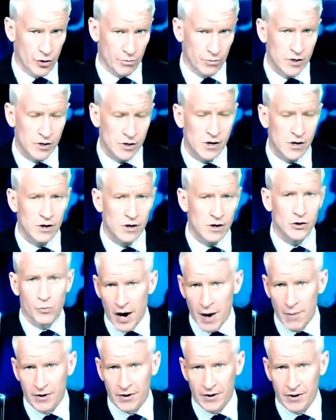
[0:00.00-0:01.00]
The Obama
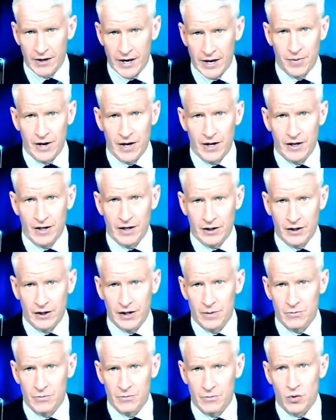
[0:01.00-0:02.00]
campaign claims
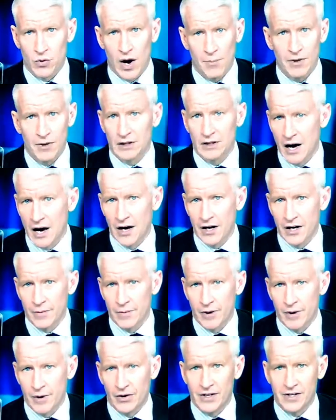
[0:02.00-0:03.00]
Romney lied about
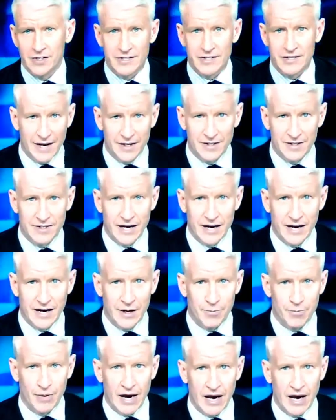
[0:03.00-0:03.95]
his end date at Bain,